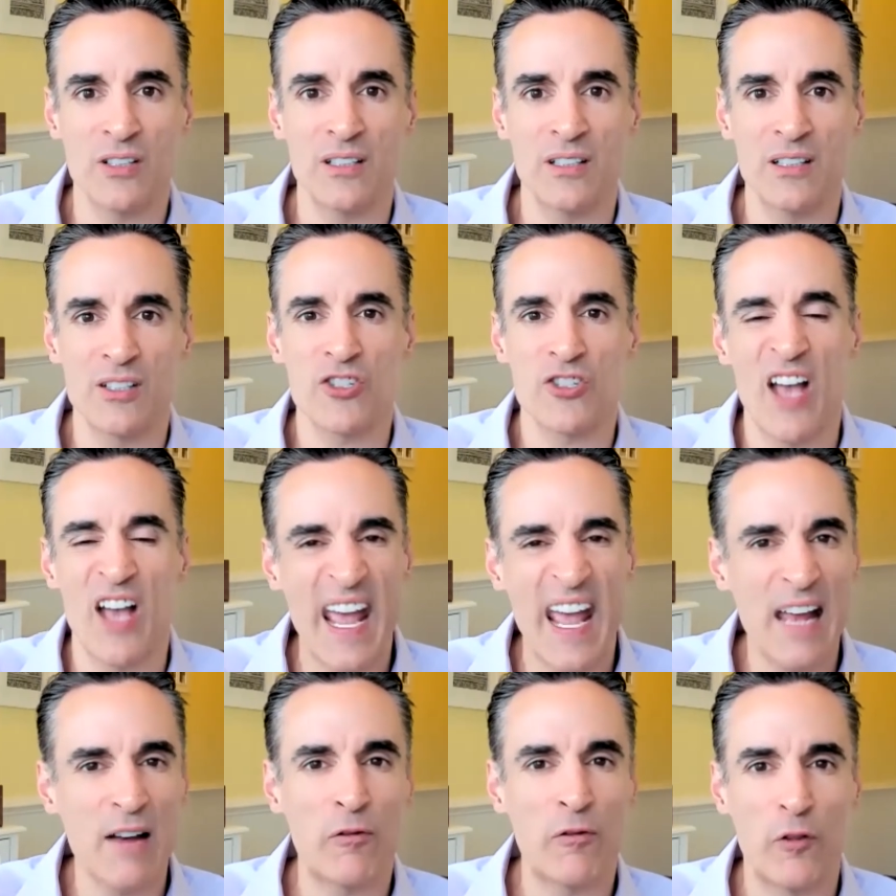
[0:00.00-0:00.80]
And there's a
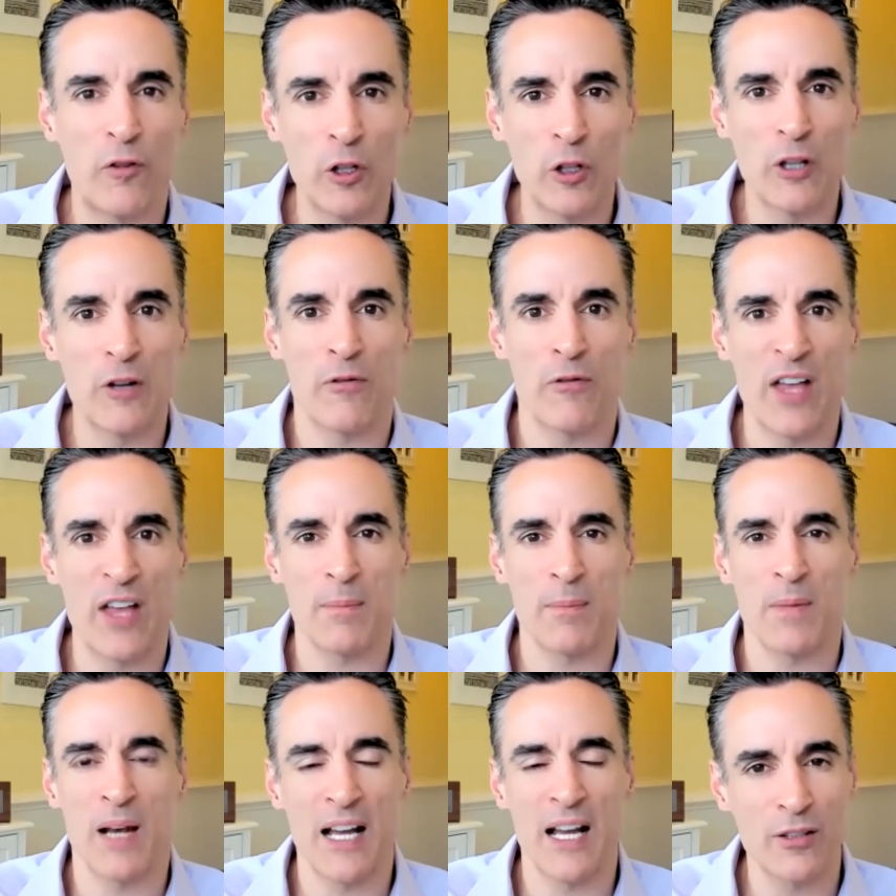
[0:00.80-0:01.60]
handful of
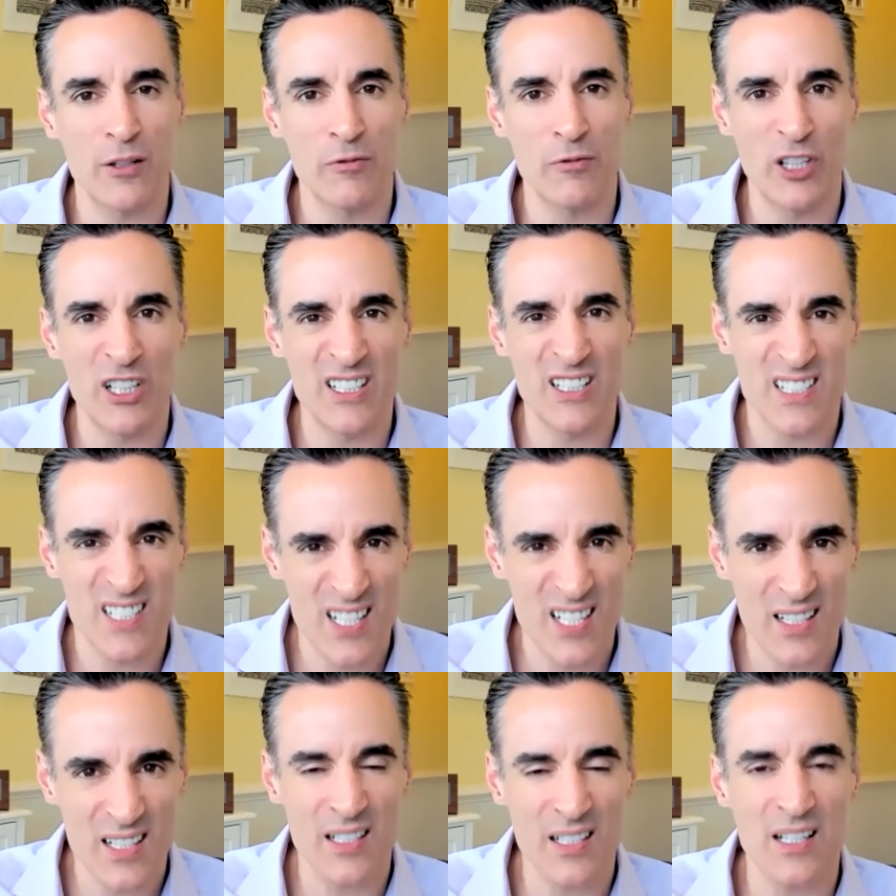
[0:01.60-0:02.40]
them, like the
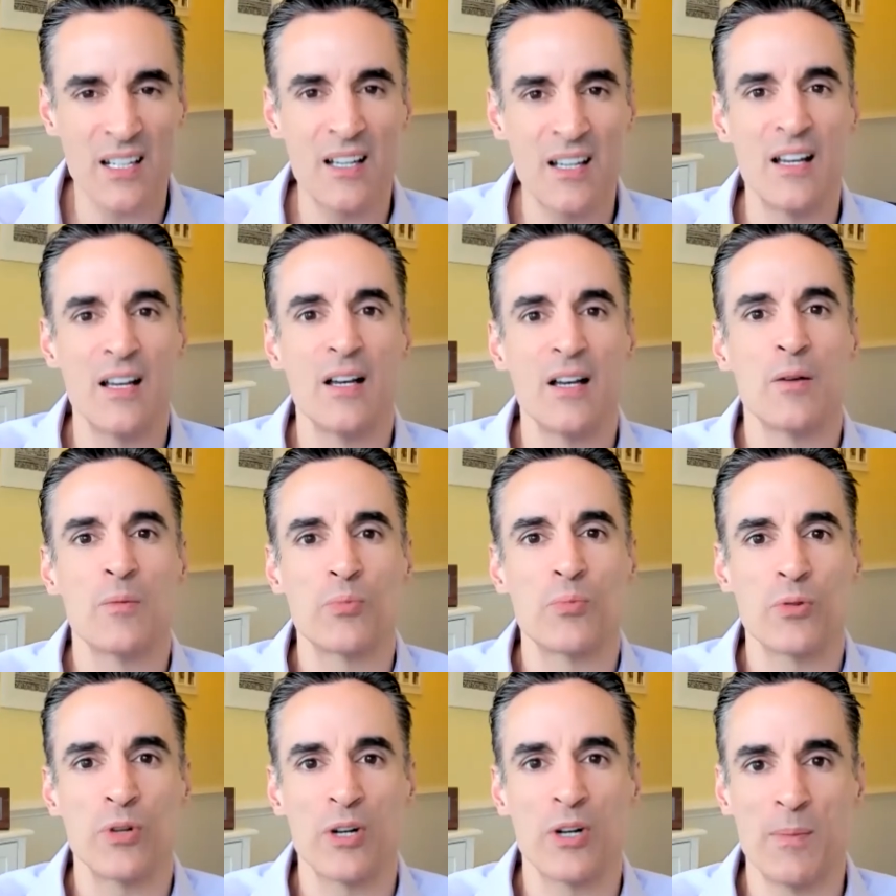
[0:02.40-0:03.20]
volatility
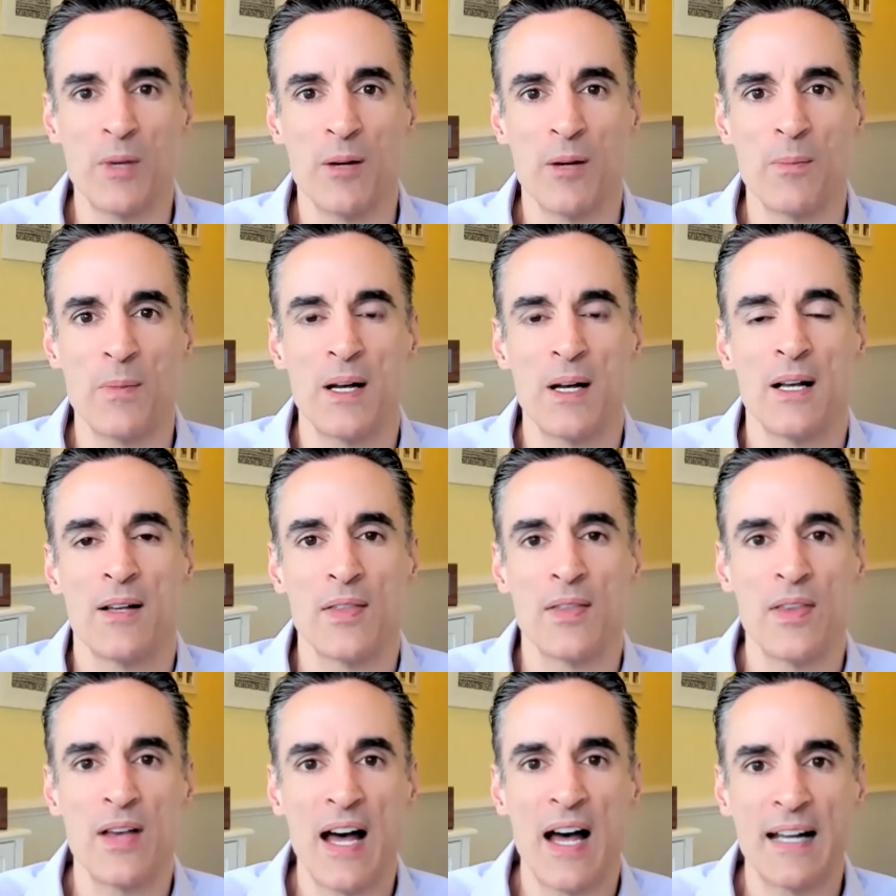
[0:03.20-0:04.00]
premium
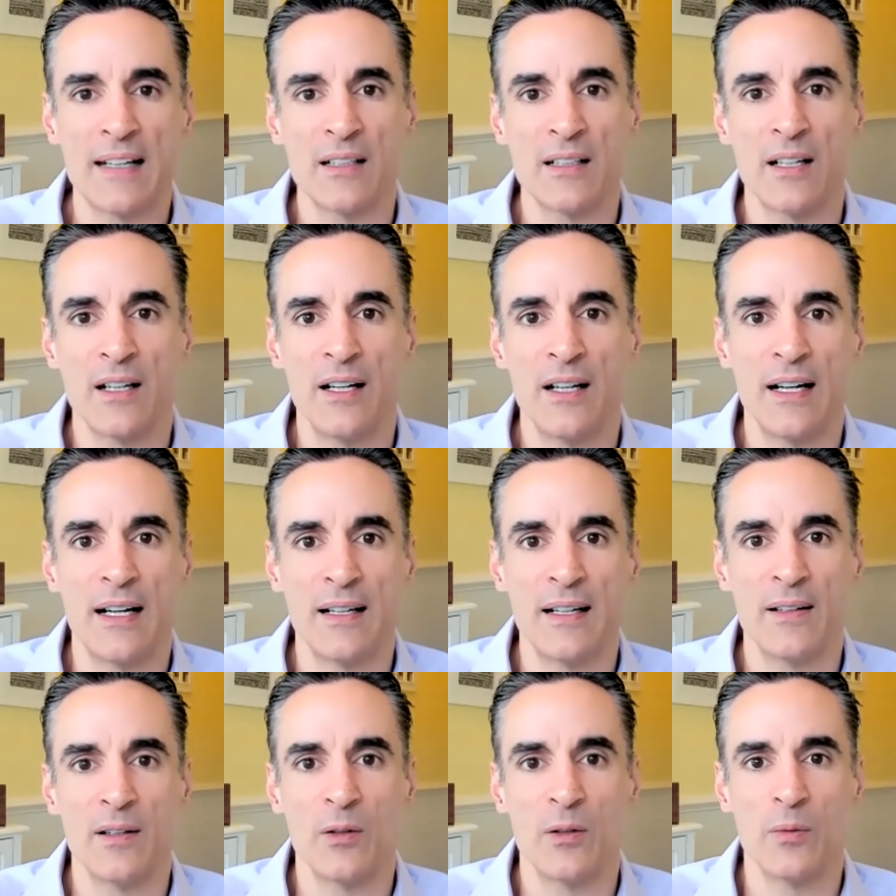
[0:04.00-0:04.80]
that,
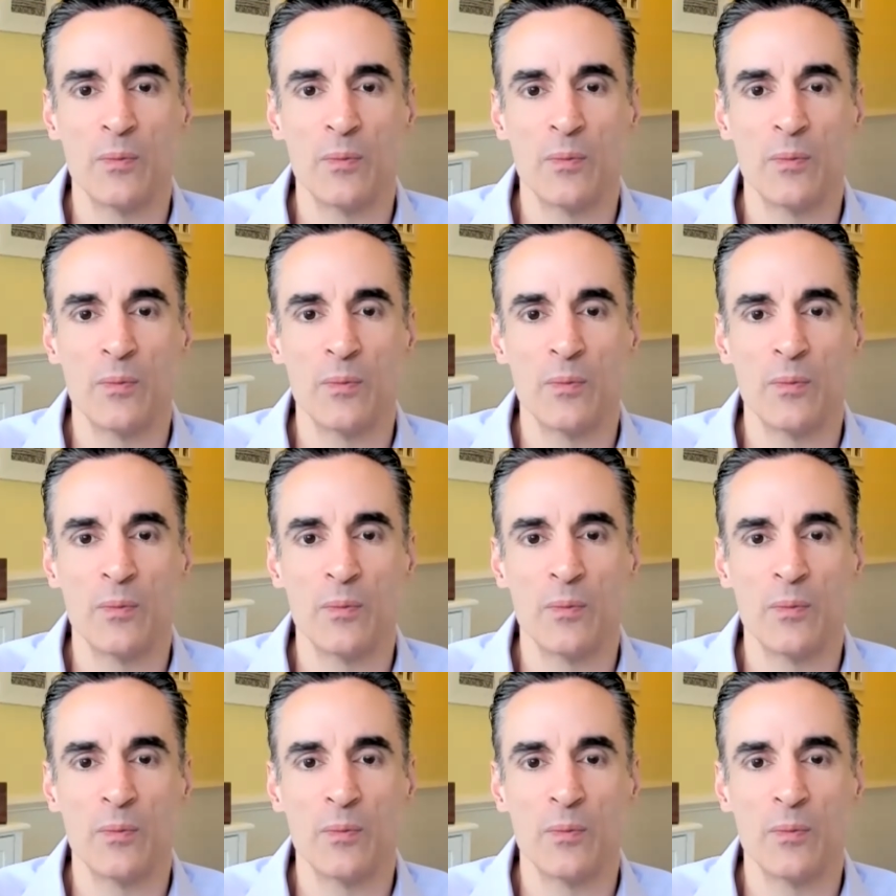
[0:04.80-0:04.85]
uh,